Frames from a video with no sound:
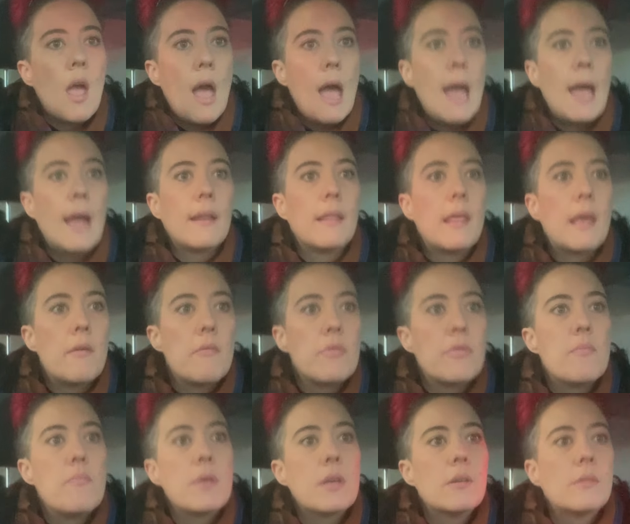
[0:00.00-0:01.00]
And the
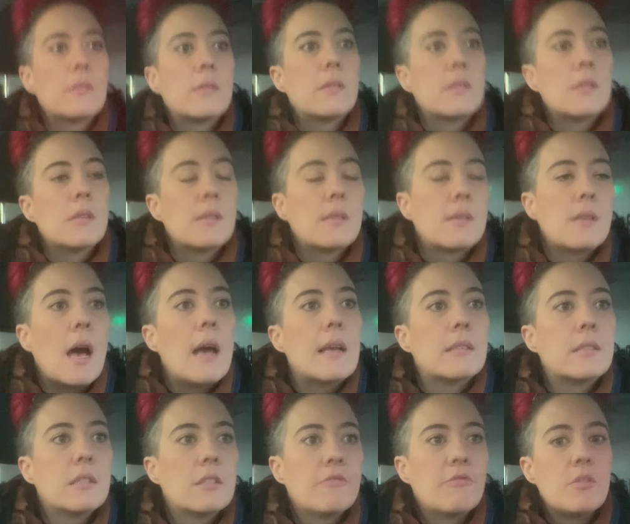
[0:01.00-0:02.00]
meals, the
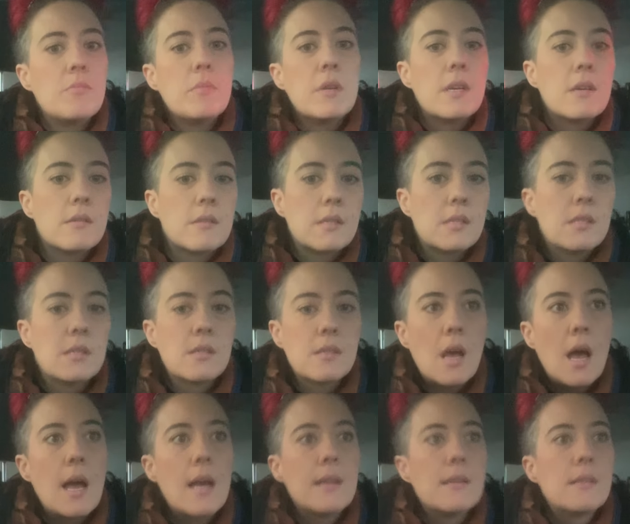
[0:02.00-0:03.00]
sizes of the meals are
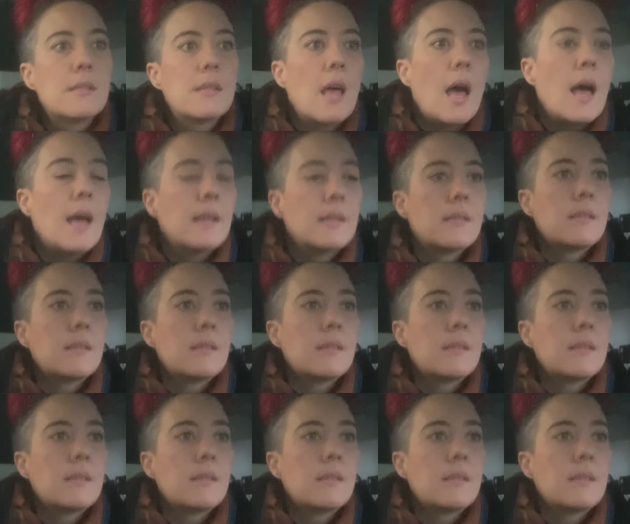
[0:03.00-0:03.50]
designed that